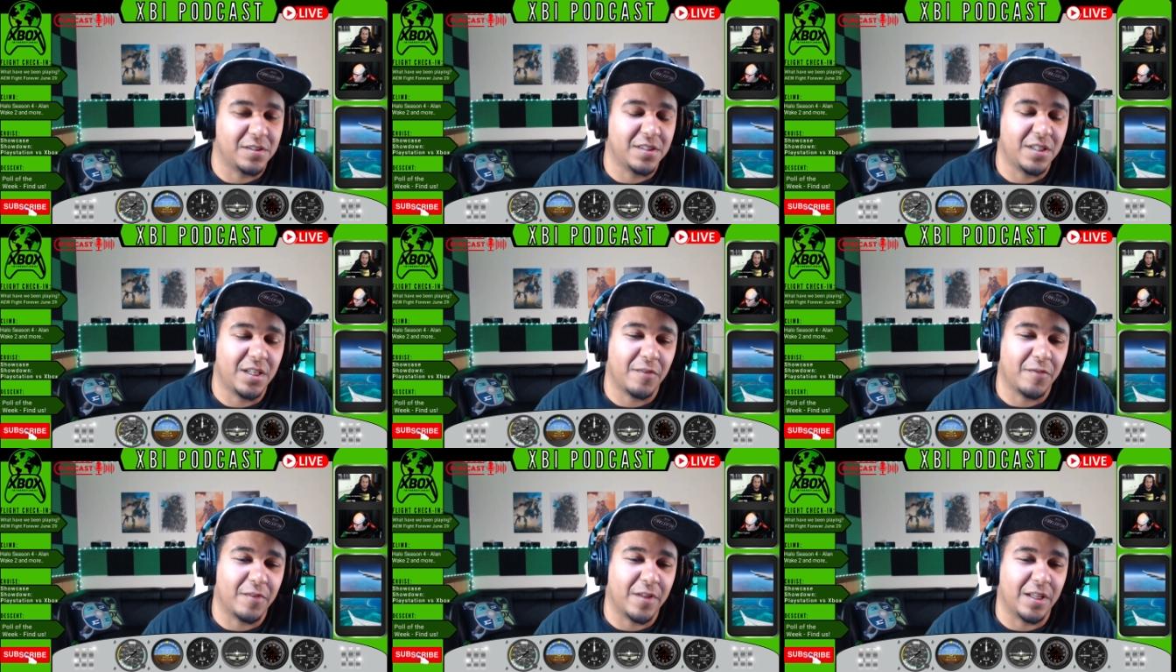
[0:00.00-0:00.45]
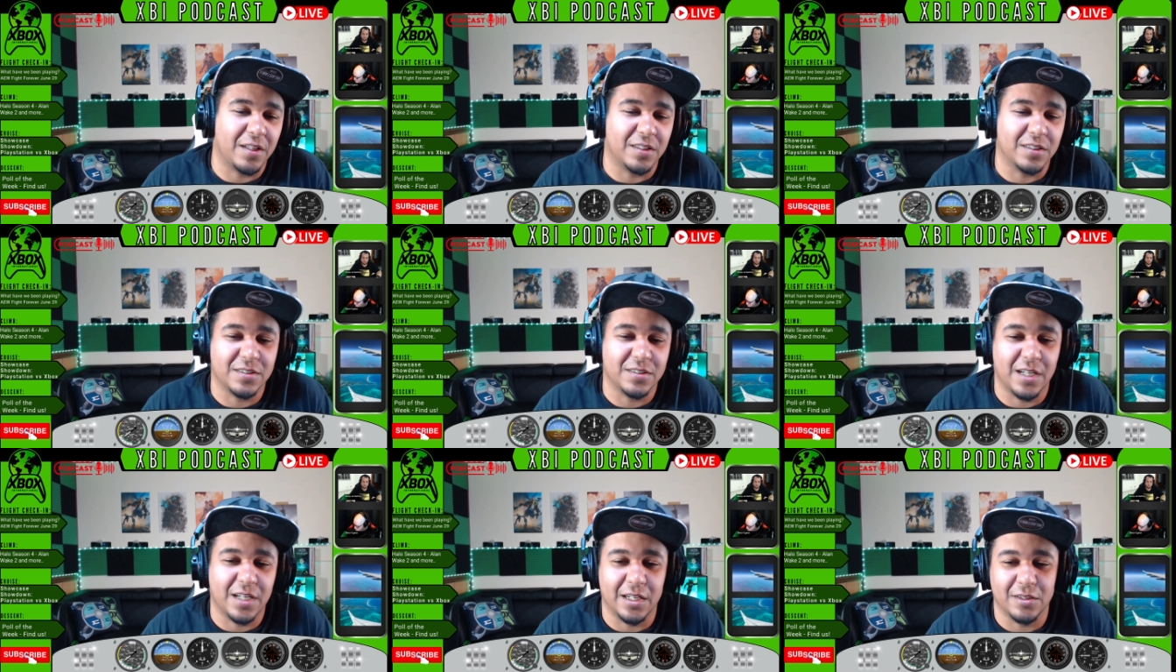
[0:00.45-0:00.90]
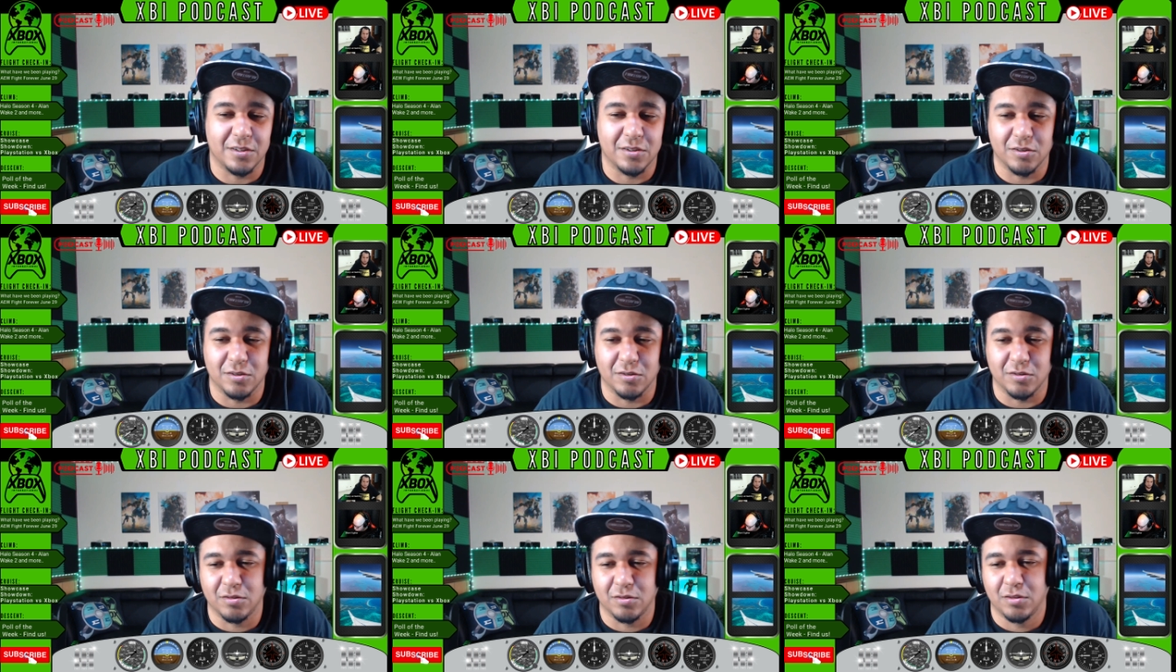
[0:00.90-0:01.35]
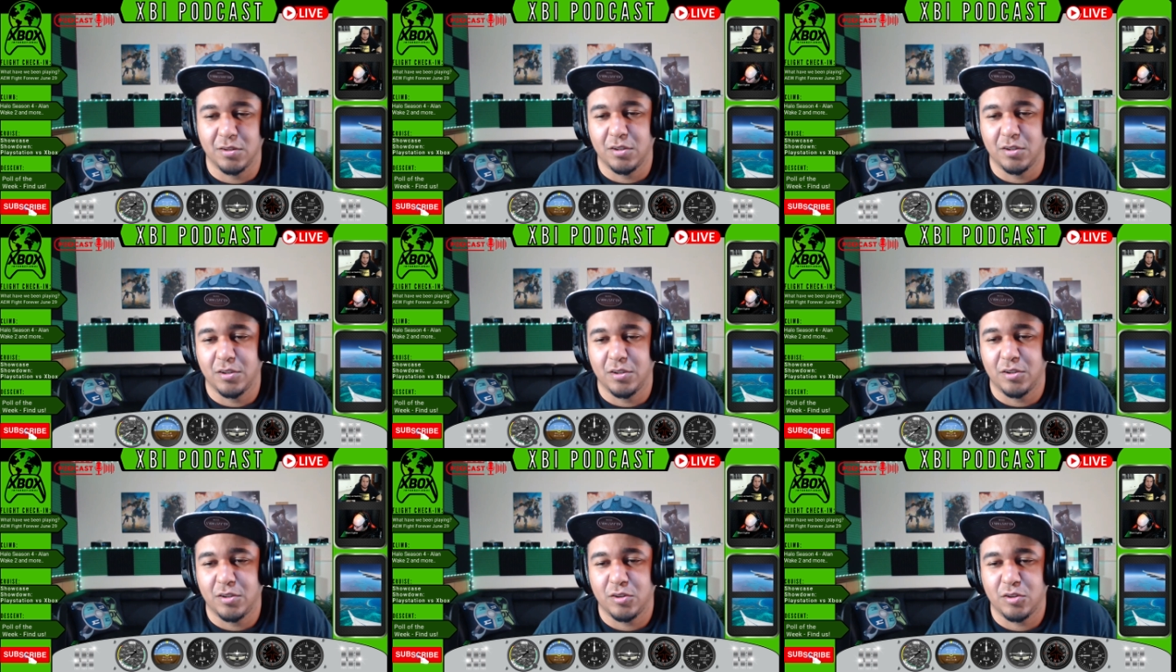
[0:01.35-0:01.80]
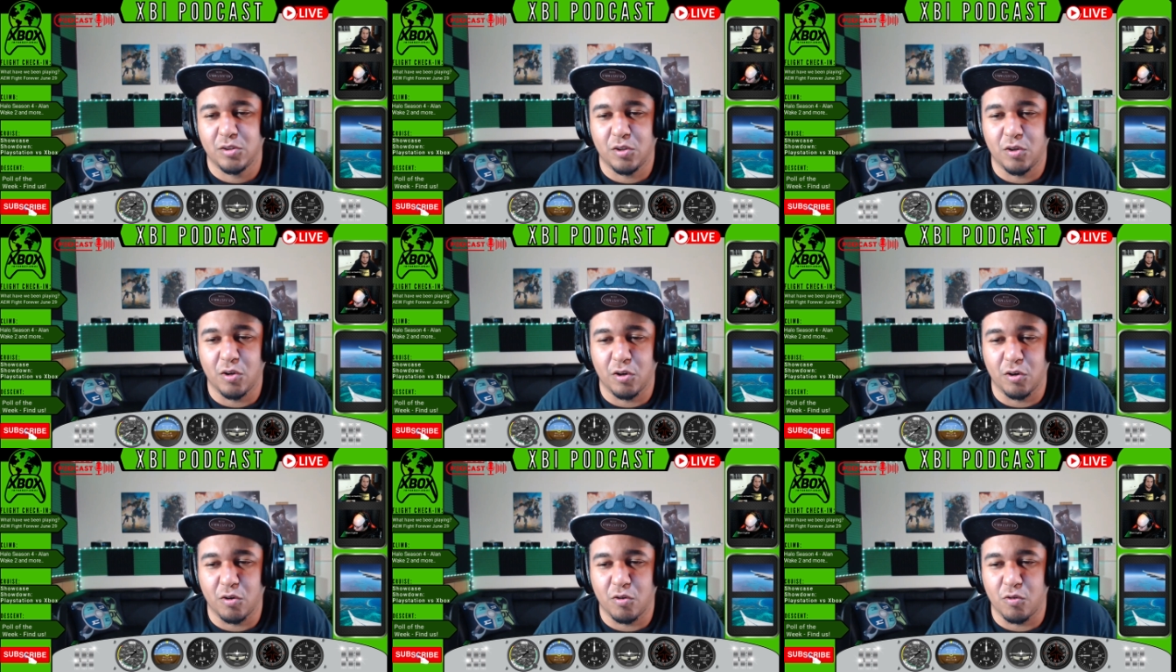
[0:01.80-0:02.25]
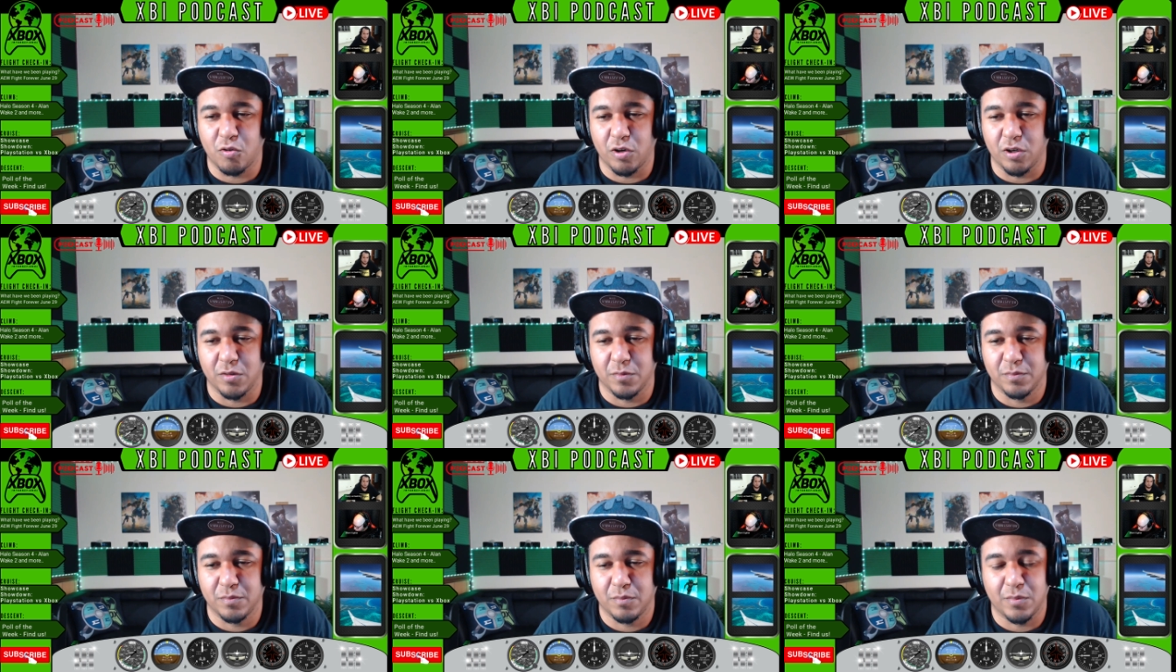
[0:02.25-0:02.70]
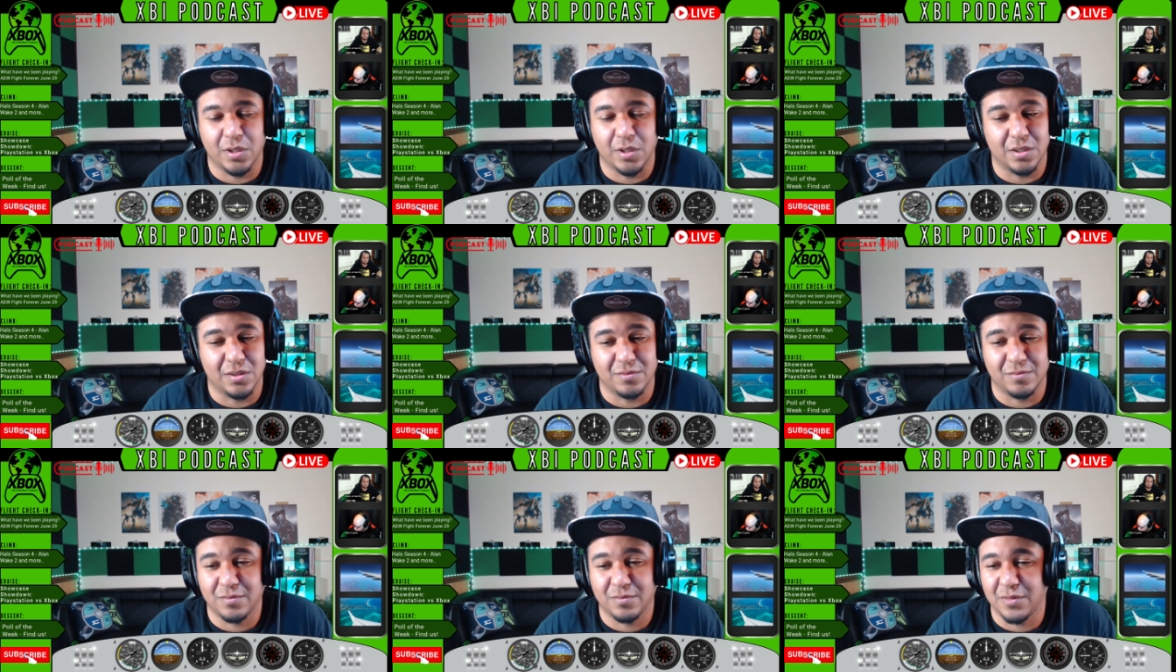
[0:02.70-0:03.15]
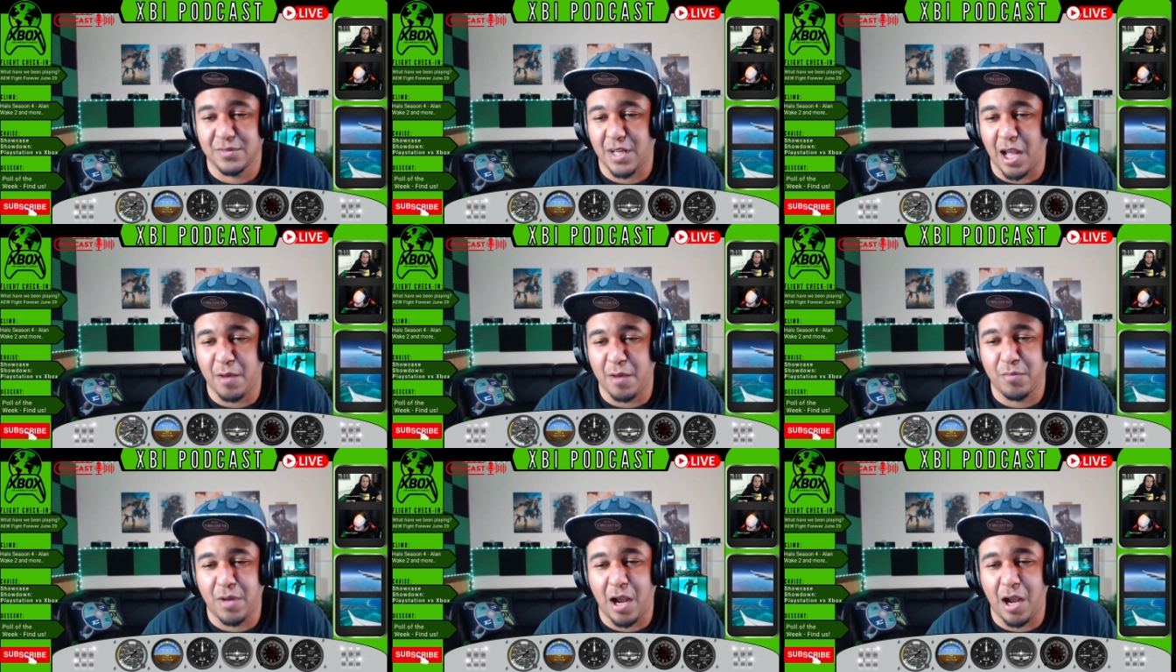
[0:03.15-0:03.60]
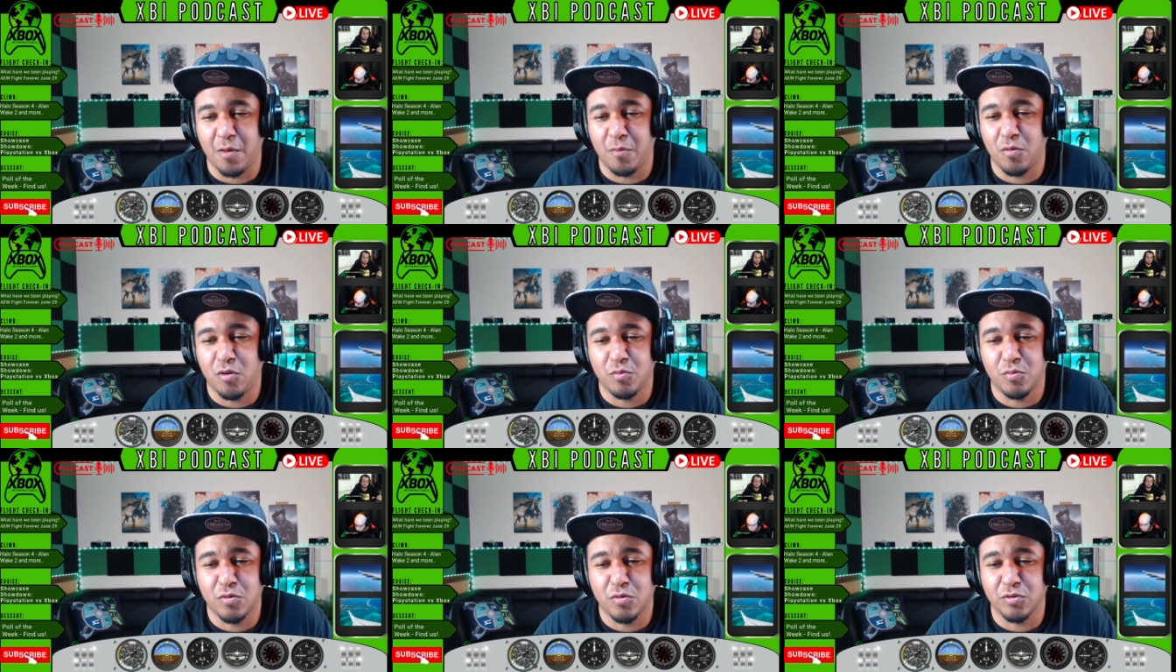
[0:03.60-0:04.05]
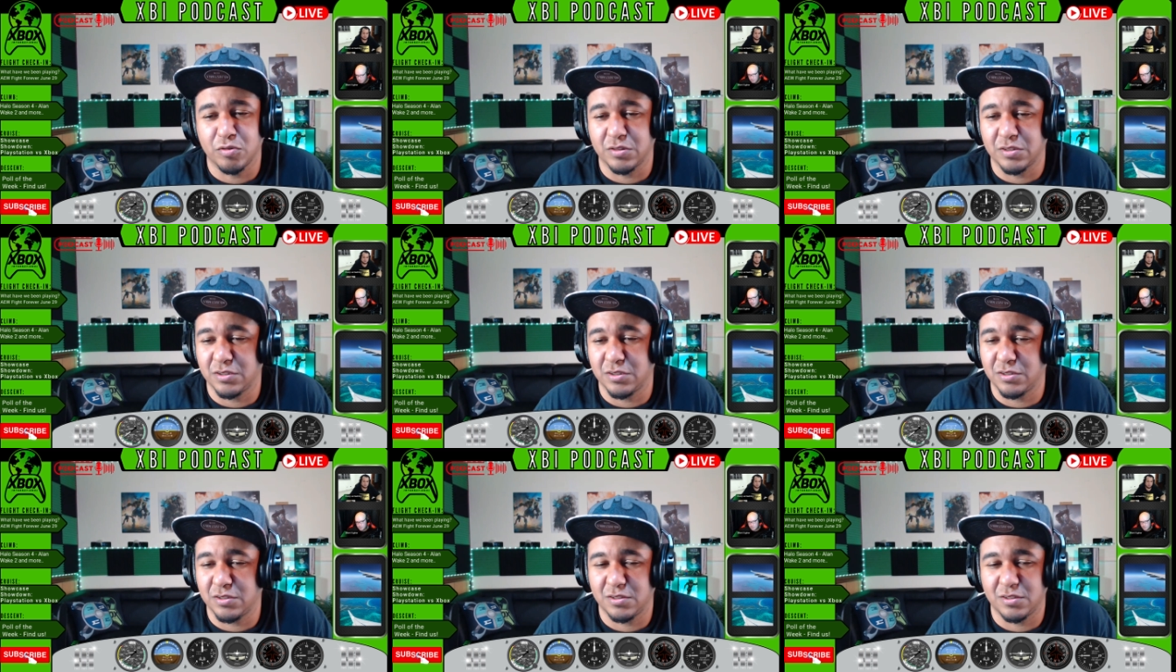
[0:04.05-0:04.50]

with the CMA and the FTC if they decide to go to court.